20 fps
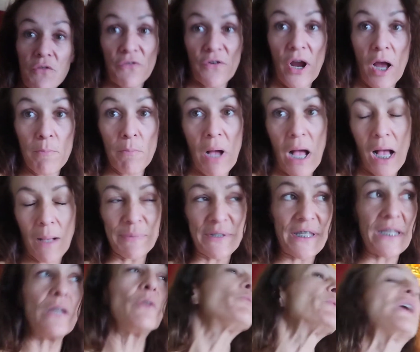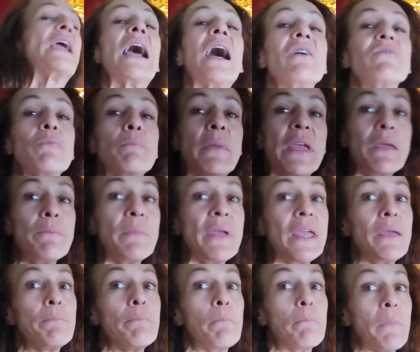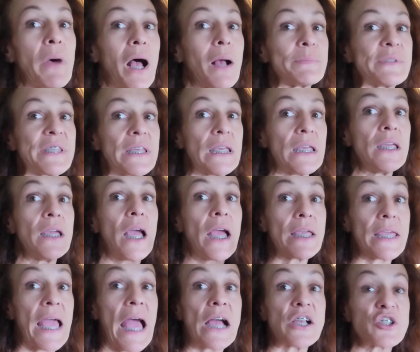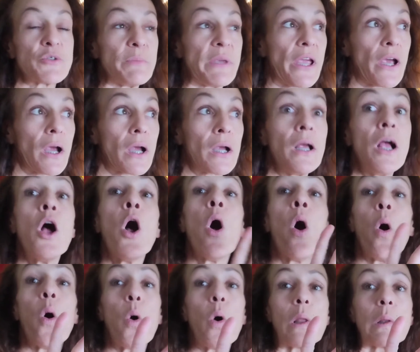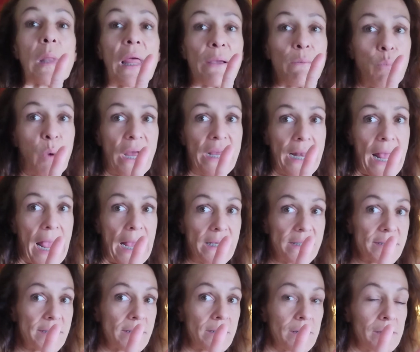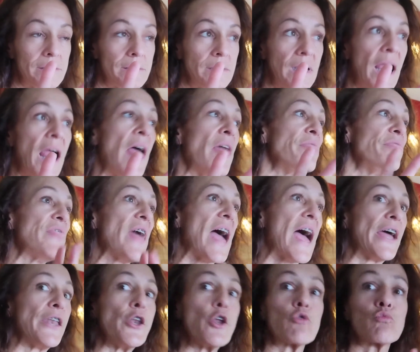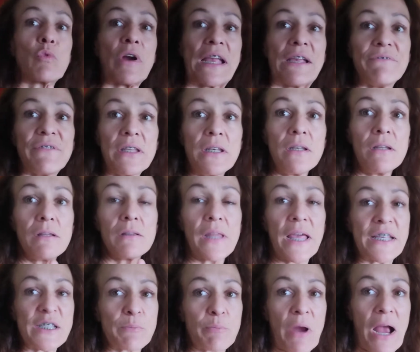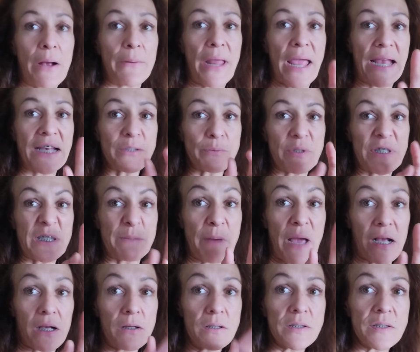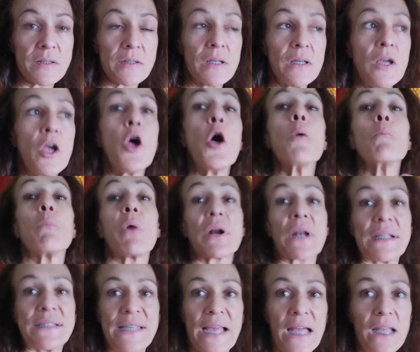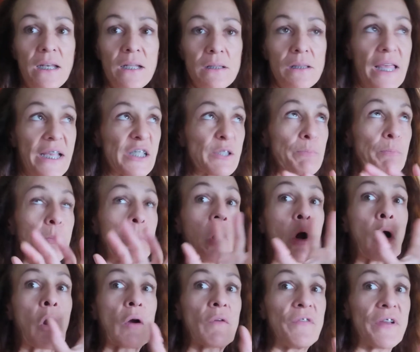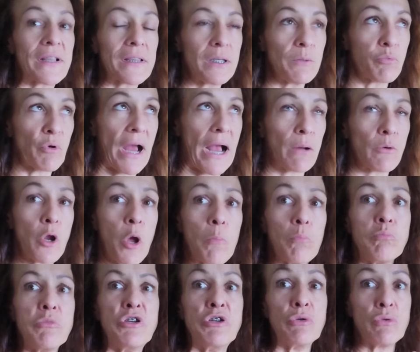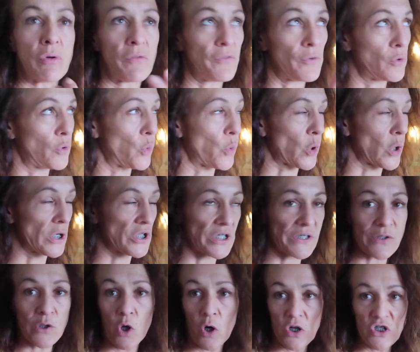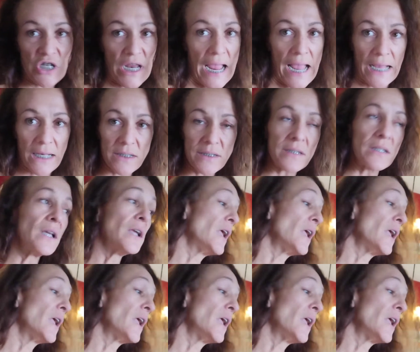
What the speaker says: from Mopsy. We have Meat, Mopsy, and Cashmere all lay white eggs. Then Raven lays brown eggs with speckles. Barnadette lays perfectly brown, beautiful, gorgeous, large eggs.